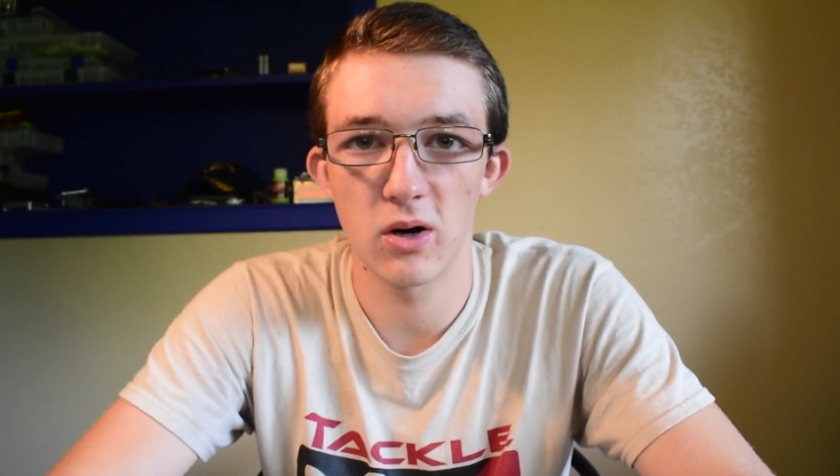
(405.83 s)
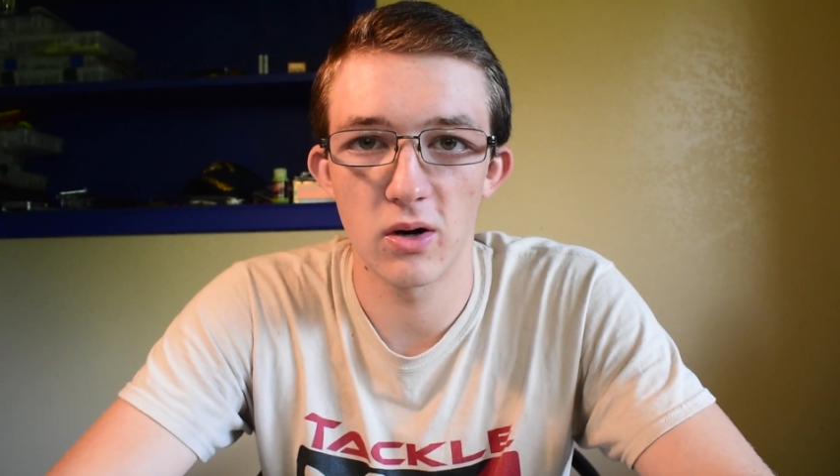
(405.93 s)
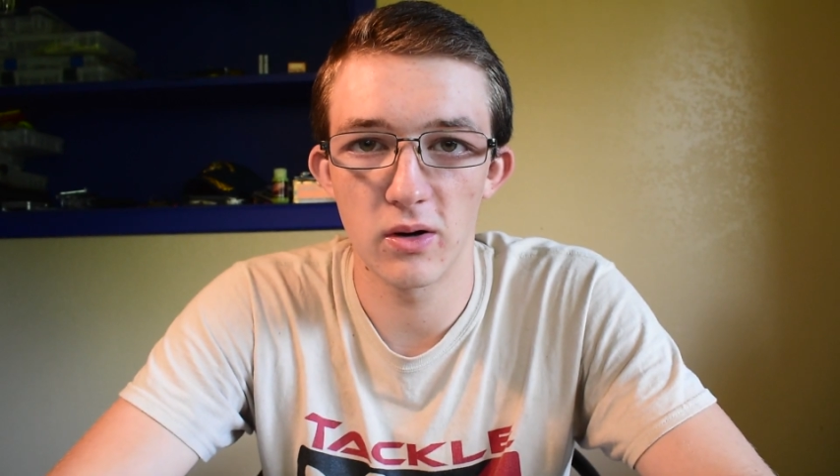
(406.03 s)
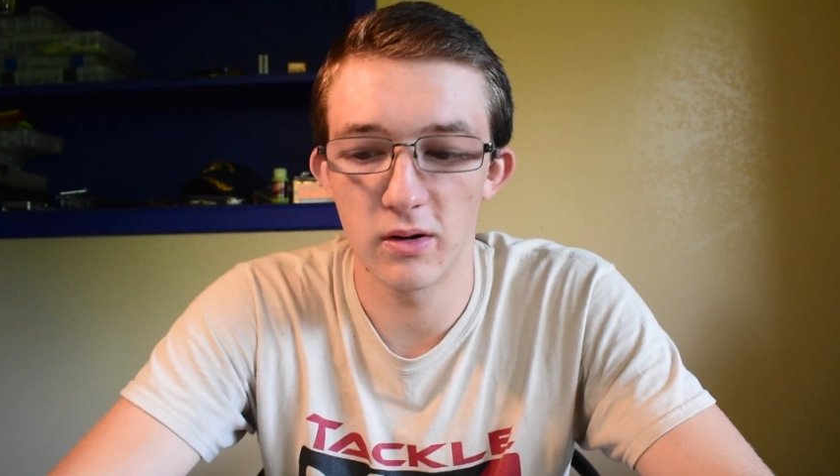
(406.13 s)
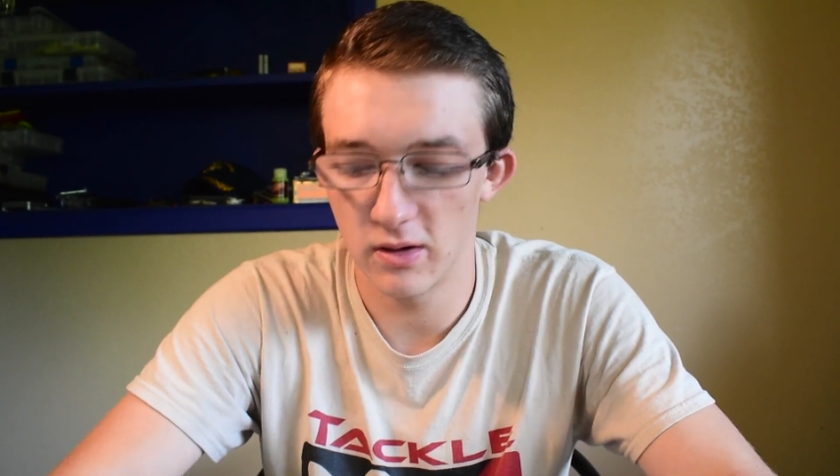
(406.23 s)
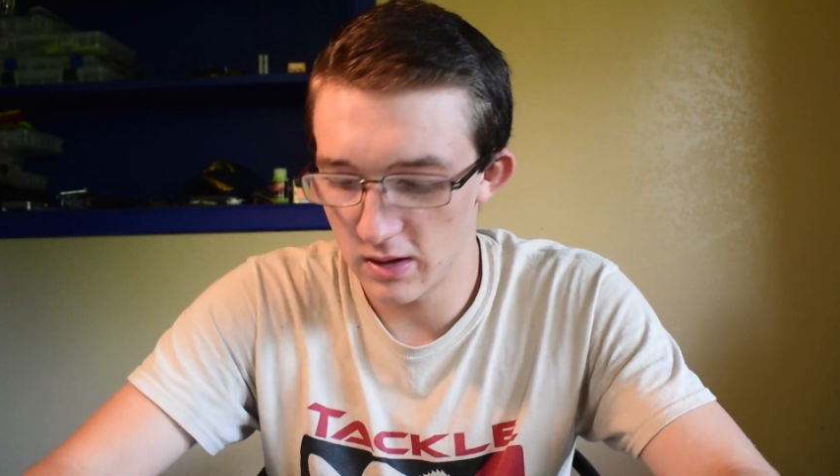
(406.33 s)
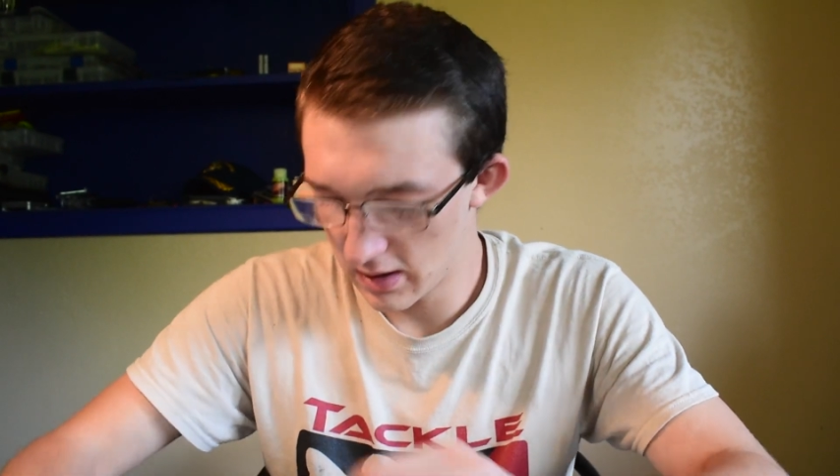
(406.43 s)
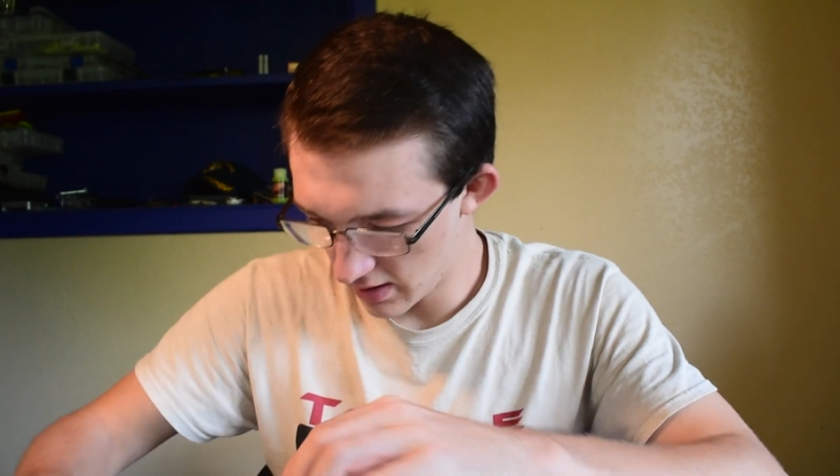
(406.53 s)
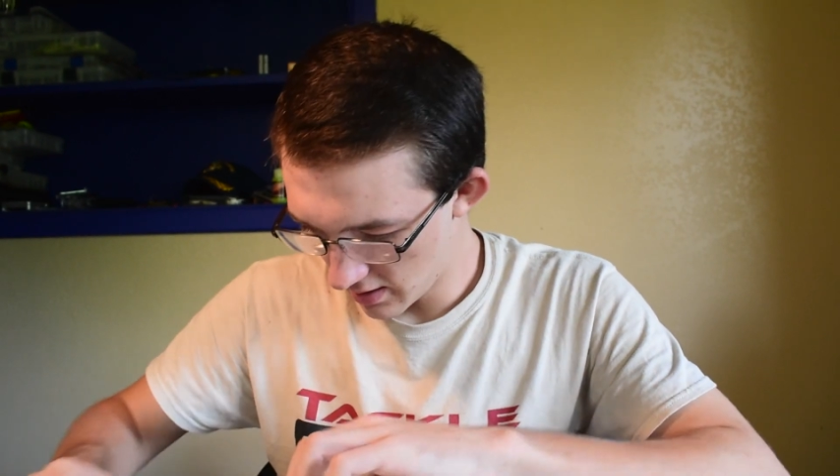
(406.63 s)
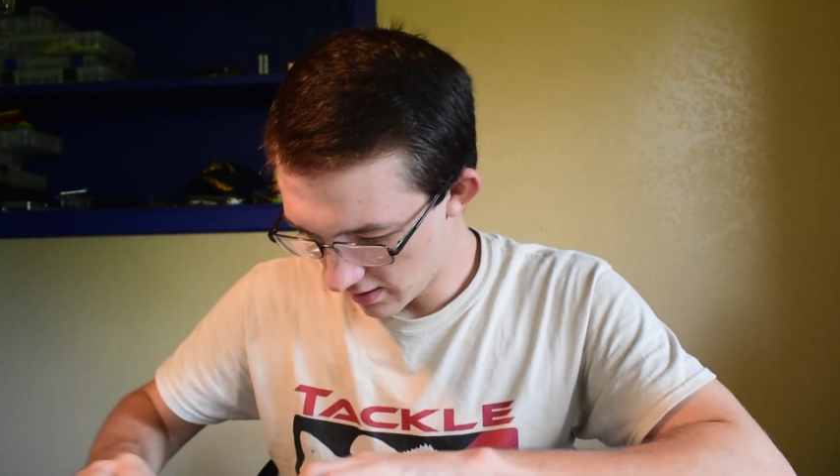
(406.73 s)
are
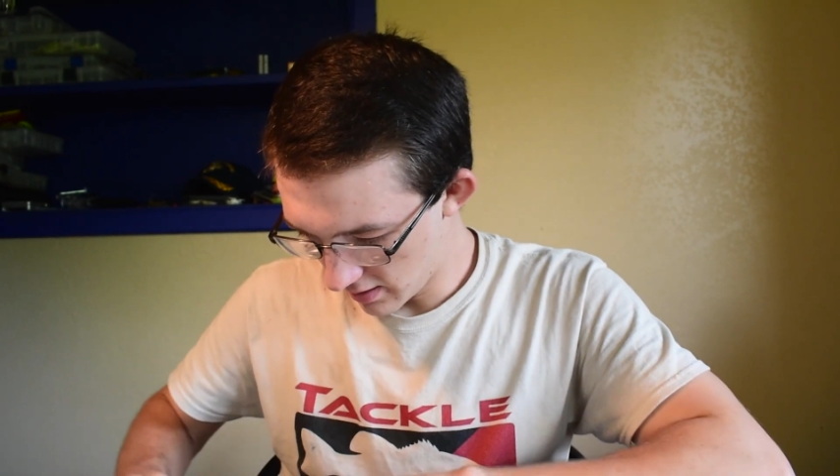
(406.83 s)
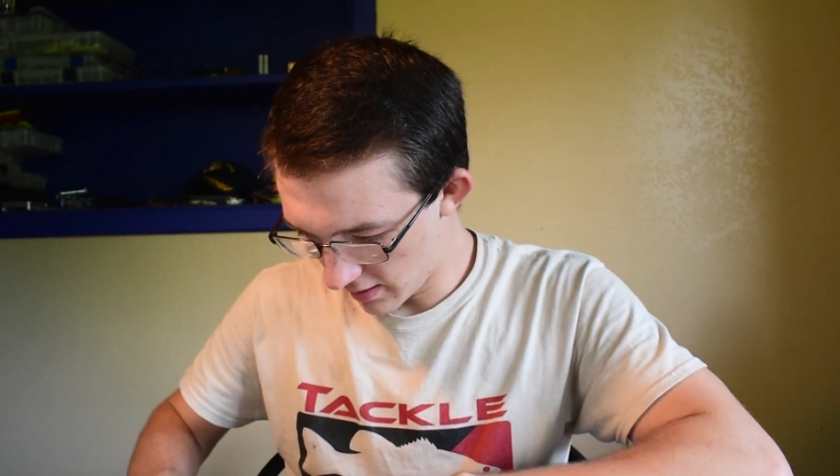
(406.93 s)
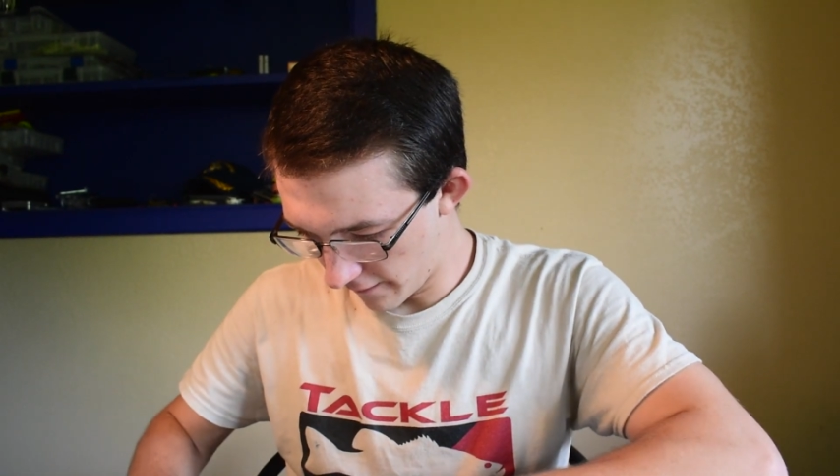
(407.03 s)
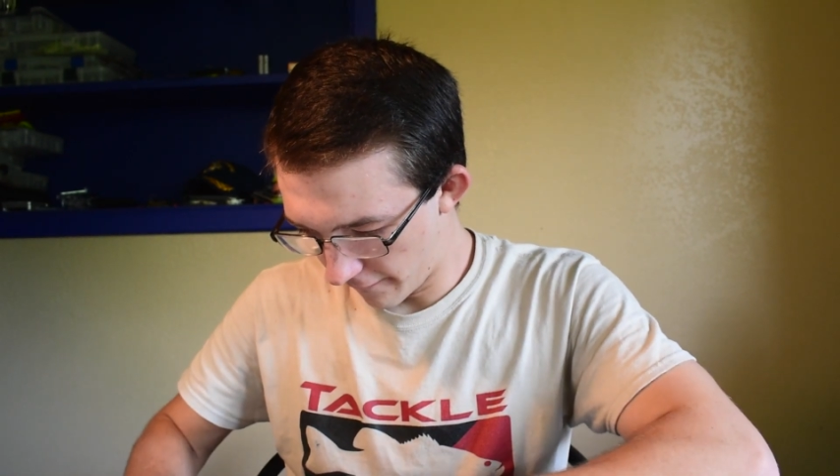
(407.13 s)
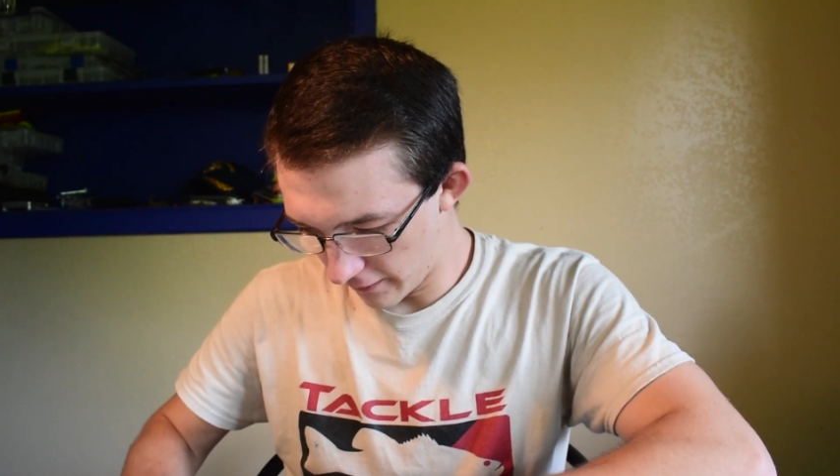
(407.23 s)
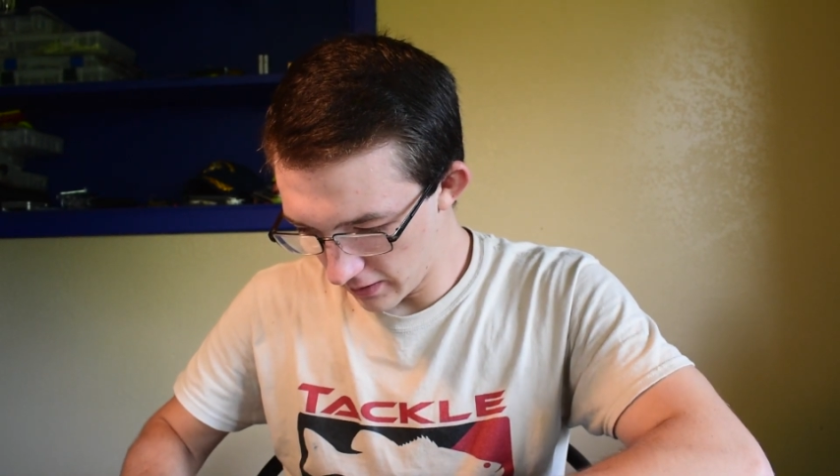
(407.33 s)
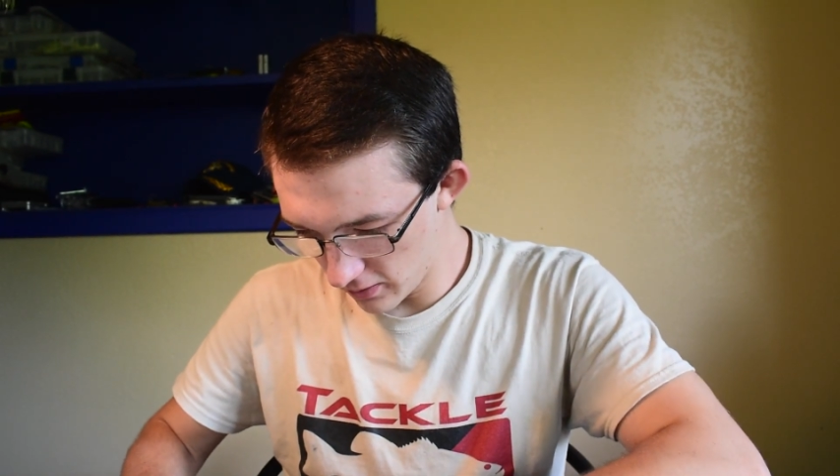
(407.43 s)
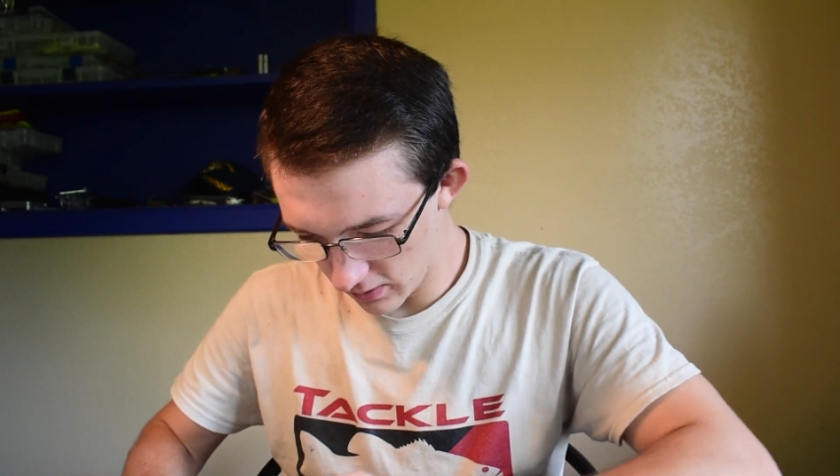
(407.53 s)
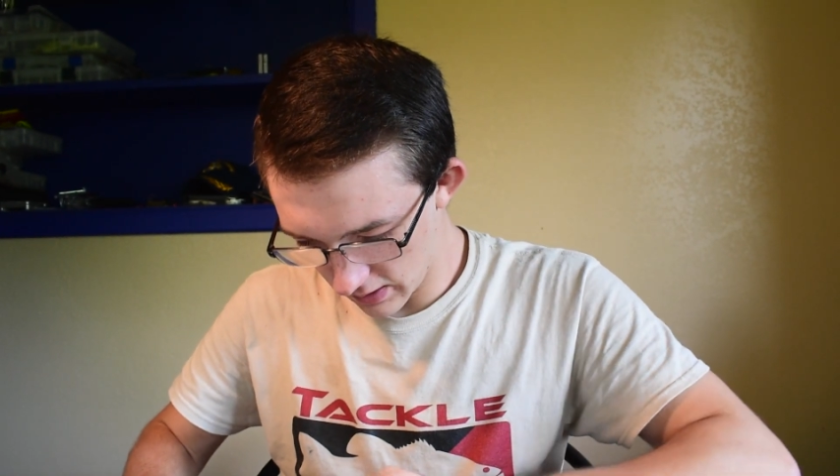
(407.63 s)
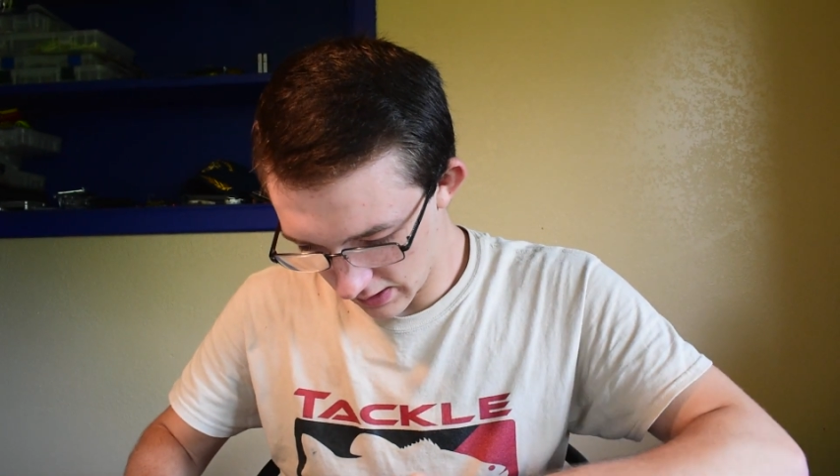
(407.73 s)
the
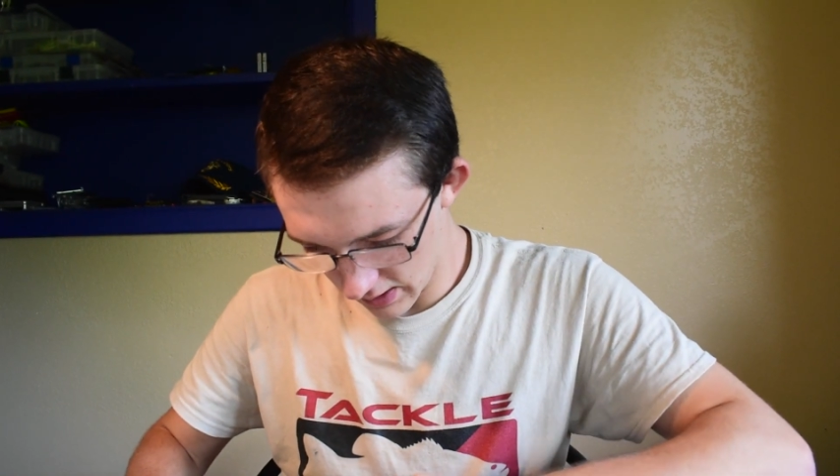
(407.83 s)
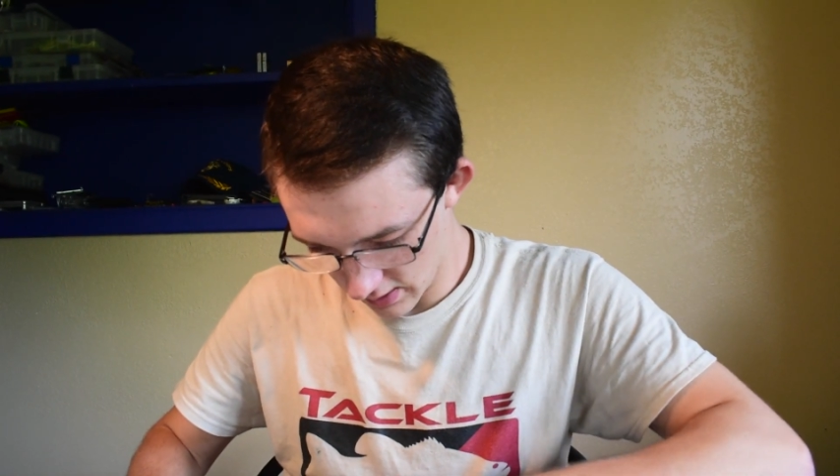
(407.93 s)
Fluke